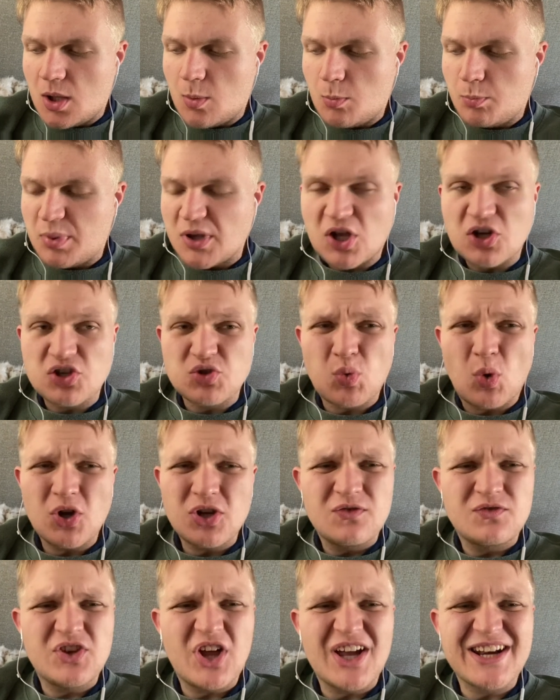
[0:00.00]
Because what
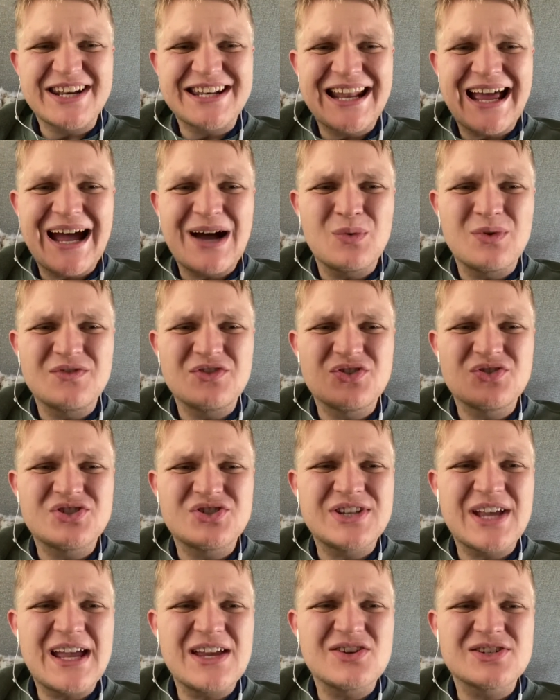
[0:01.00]
you've done now is you
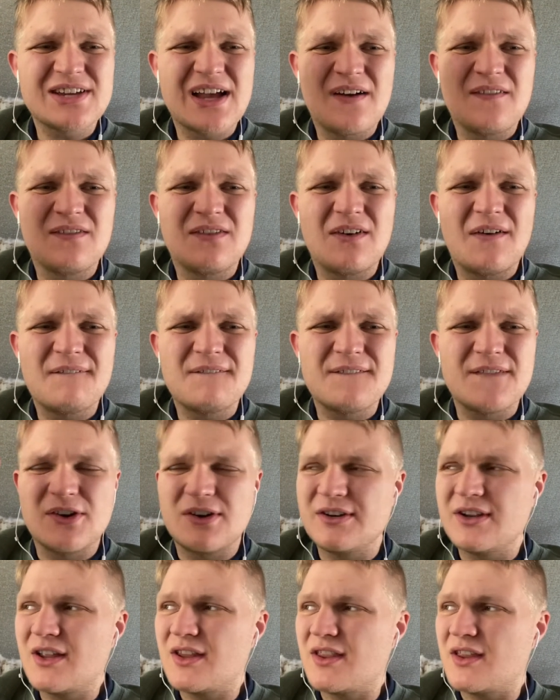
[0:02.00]
set yourself up for
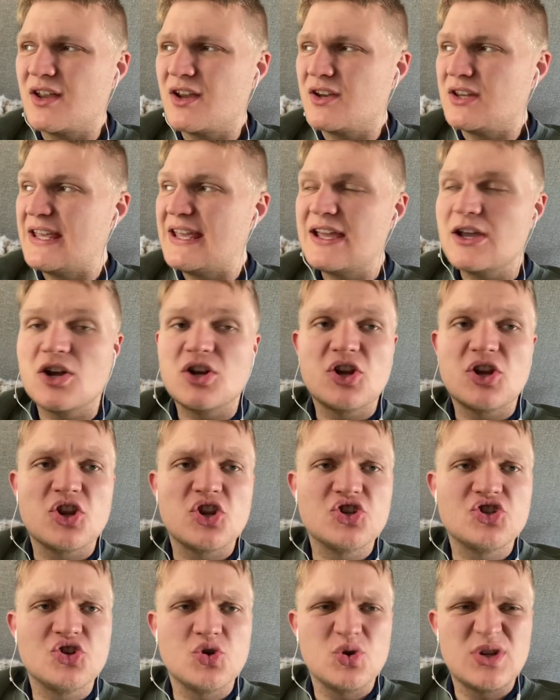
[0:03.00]
another year, another
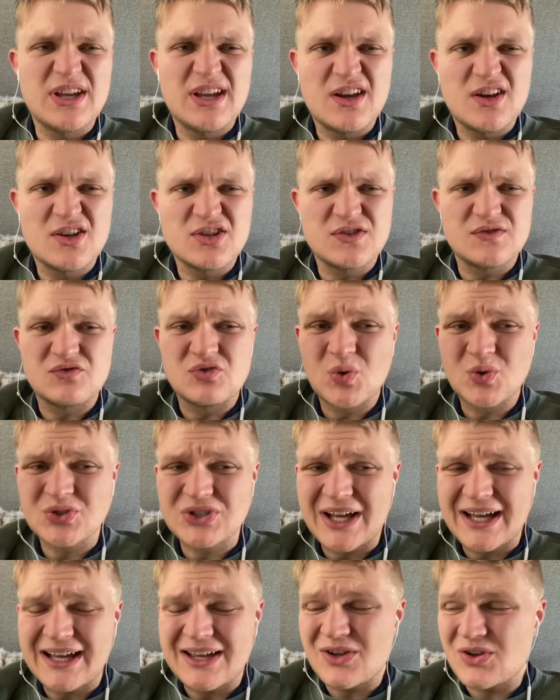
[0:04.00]
two years of no
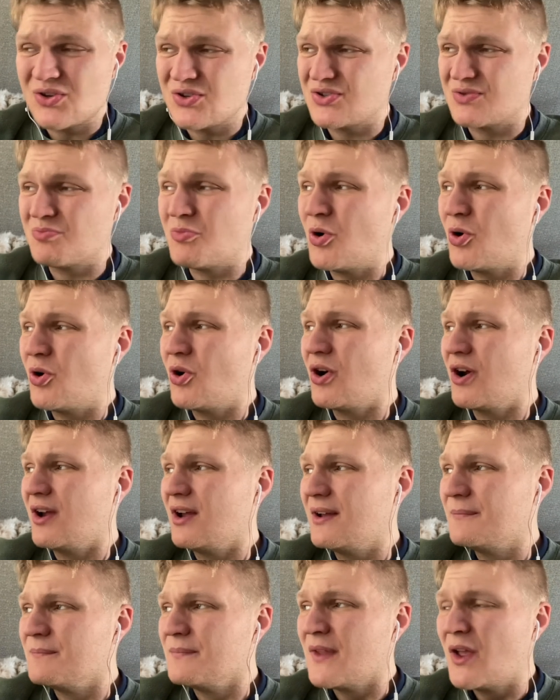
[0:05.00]
titles, more
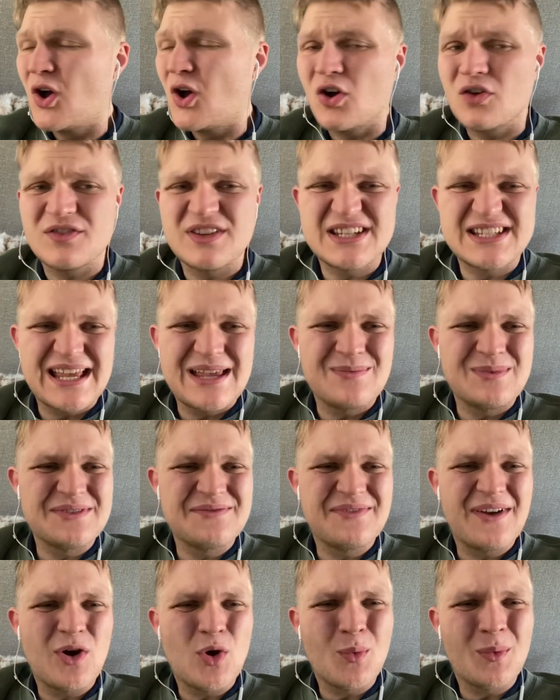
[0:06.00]
of the same. He's
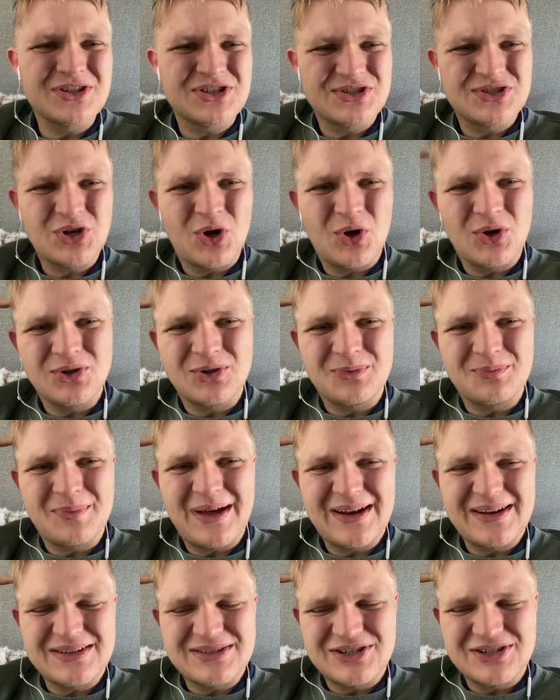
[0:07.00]
very much a Tottenham
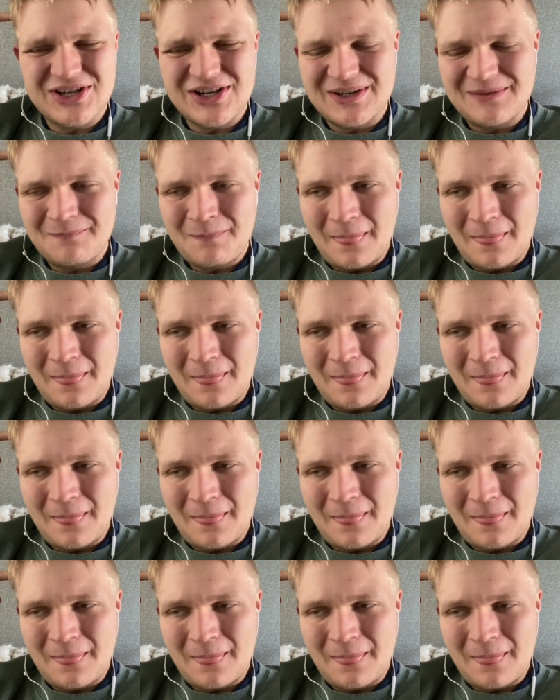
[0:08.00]
manager.